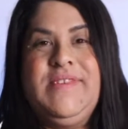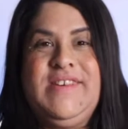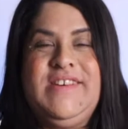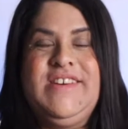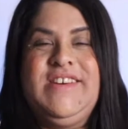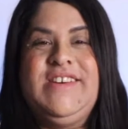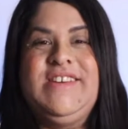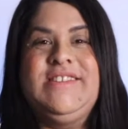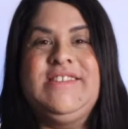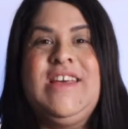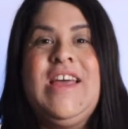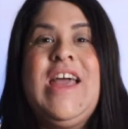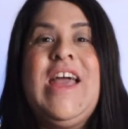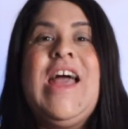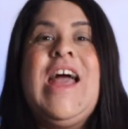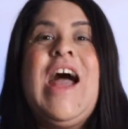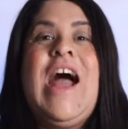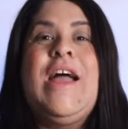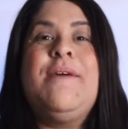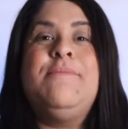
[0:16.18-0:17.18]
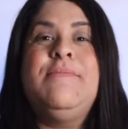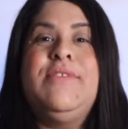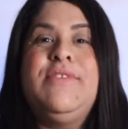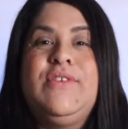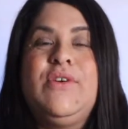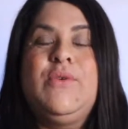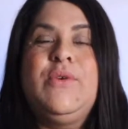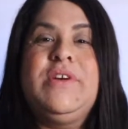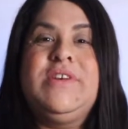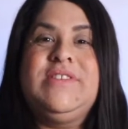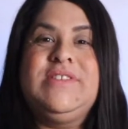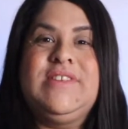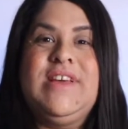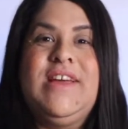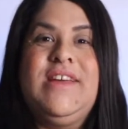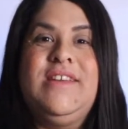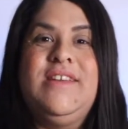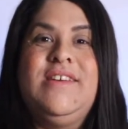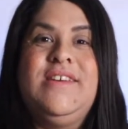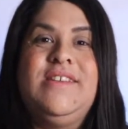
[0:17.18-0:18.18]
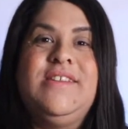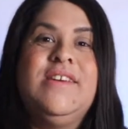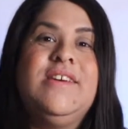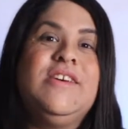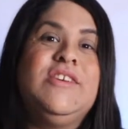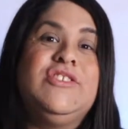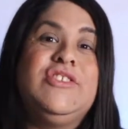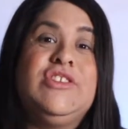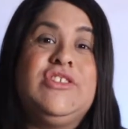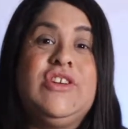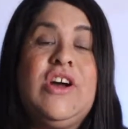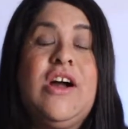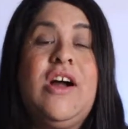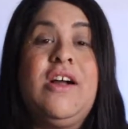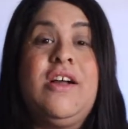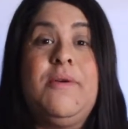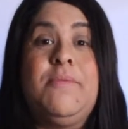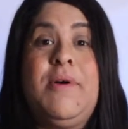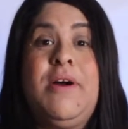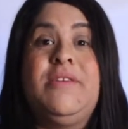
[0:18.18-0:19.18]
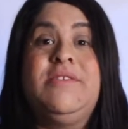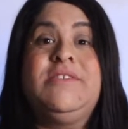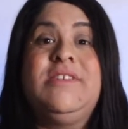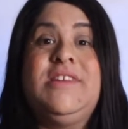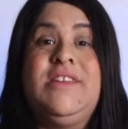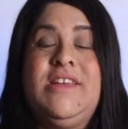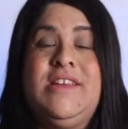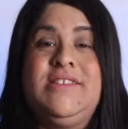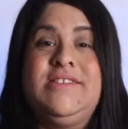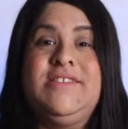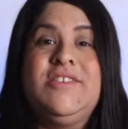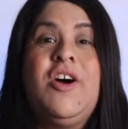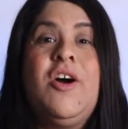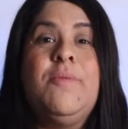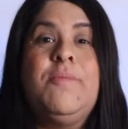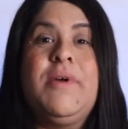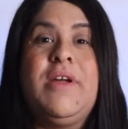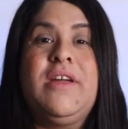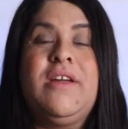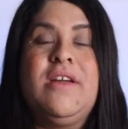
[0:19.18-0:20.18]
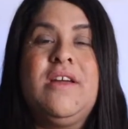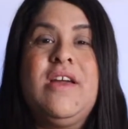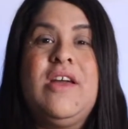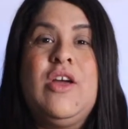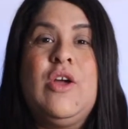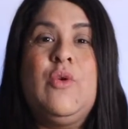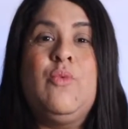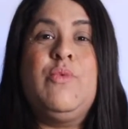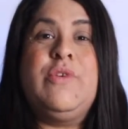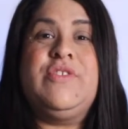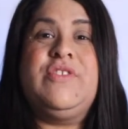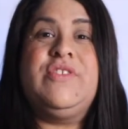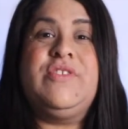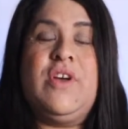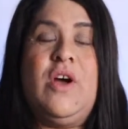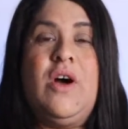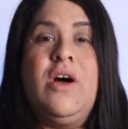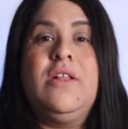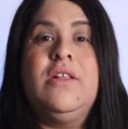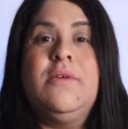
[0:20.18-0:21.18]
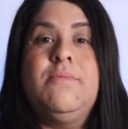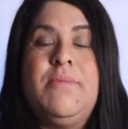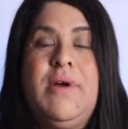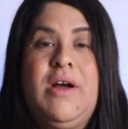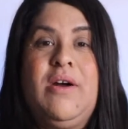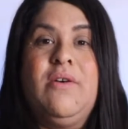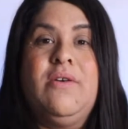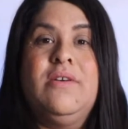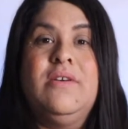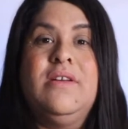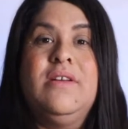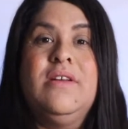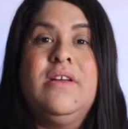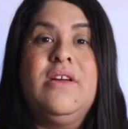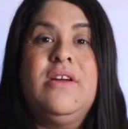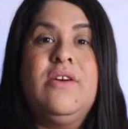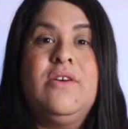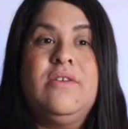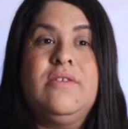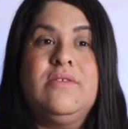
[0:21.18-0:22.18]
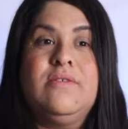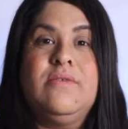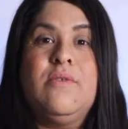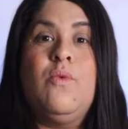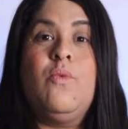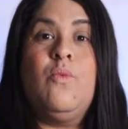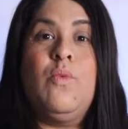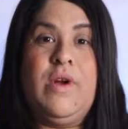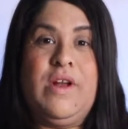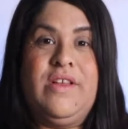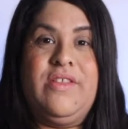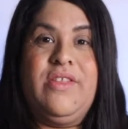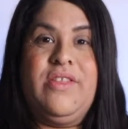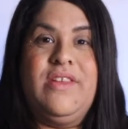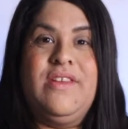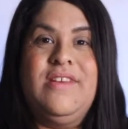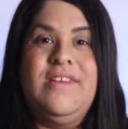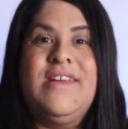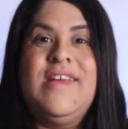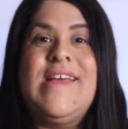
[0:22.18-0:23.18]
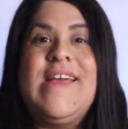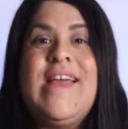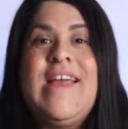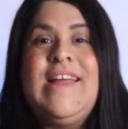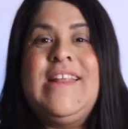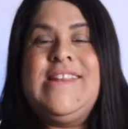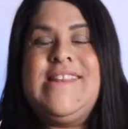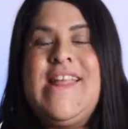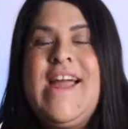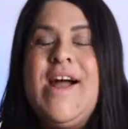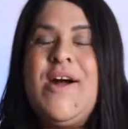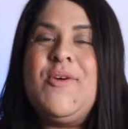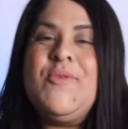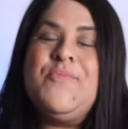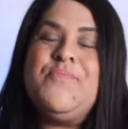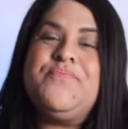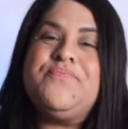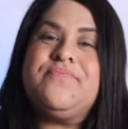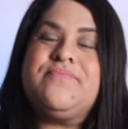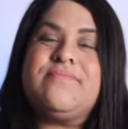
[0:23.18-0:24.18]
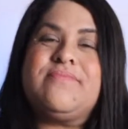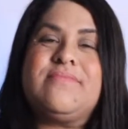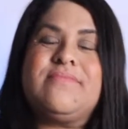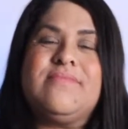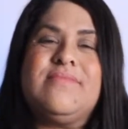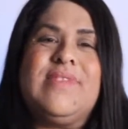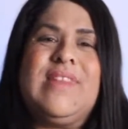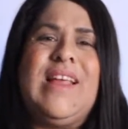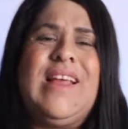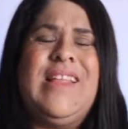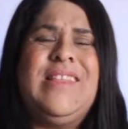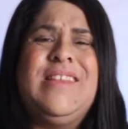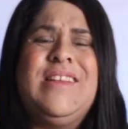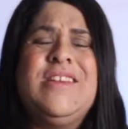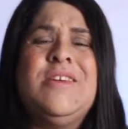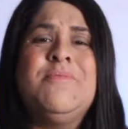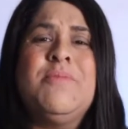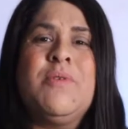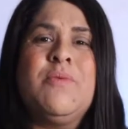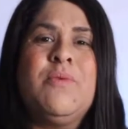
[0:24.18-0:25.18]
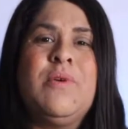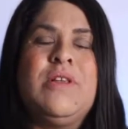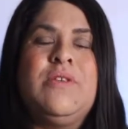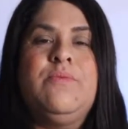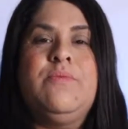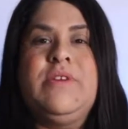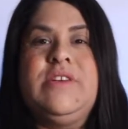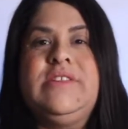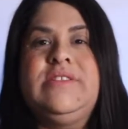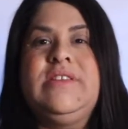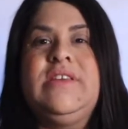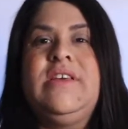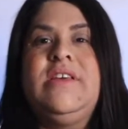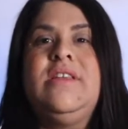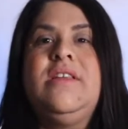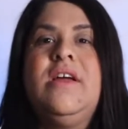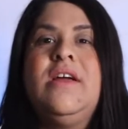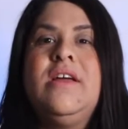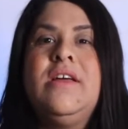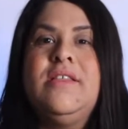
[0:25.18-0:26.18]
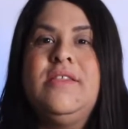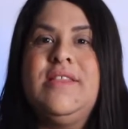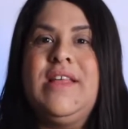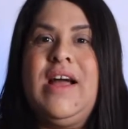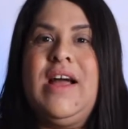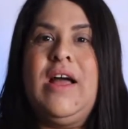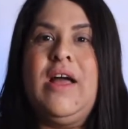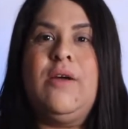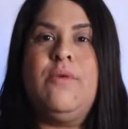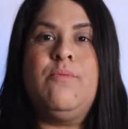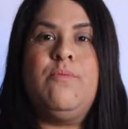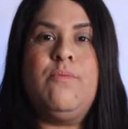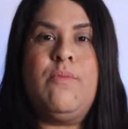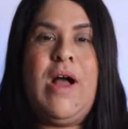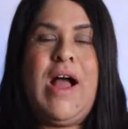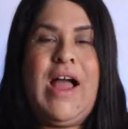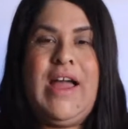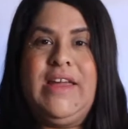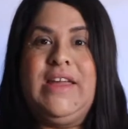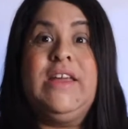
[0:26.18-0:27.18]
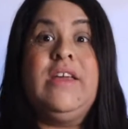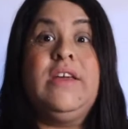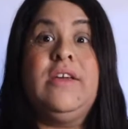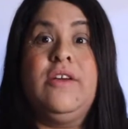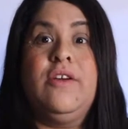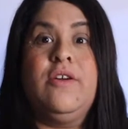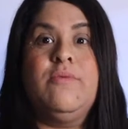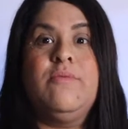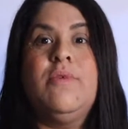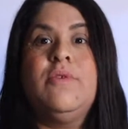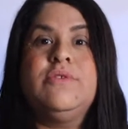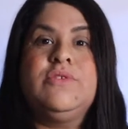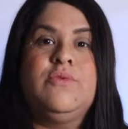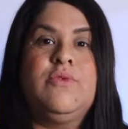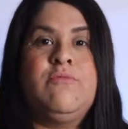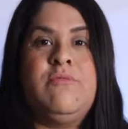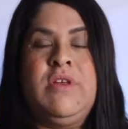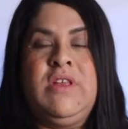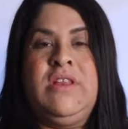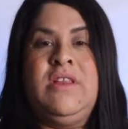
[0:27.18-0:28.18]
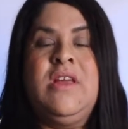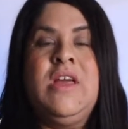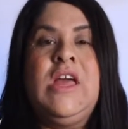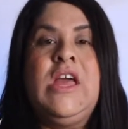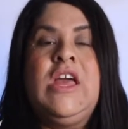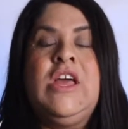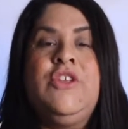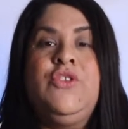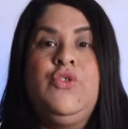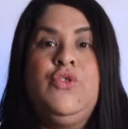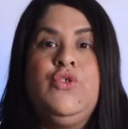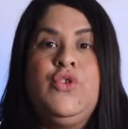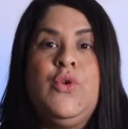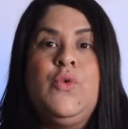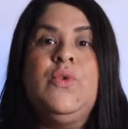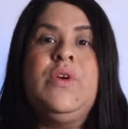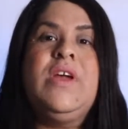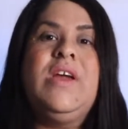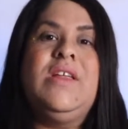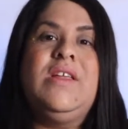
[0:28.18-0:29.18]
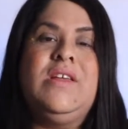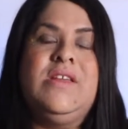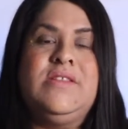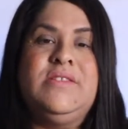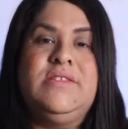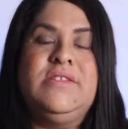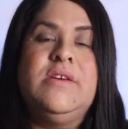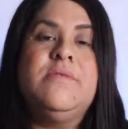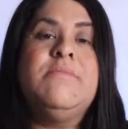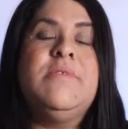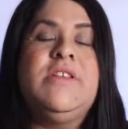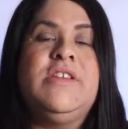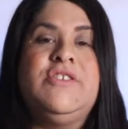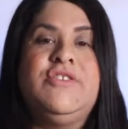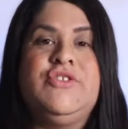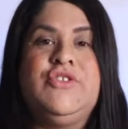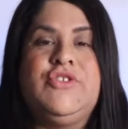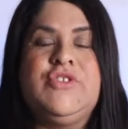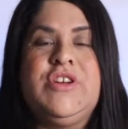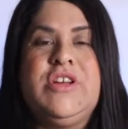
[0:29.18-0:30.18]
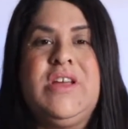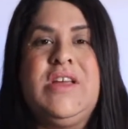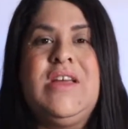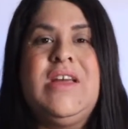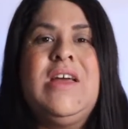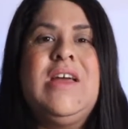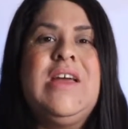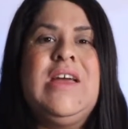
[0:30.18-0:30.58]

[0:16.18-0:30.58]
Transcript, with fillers: series. I'm so excited to talk about today's topic, which is all about worth. Now, the number one reason that I hear most women don't get into ministry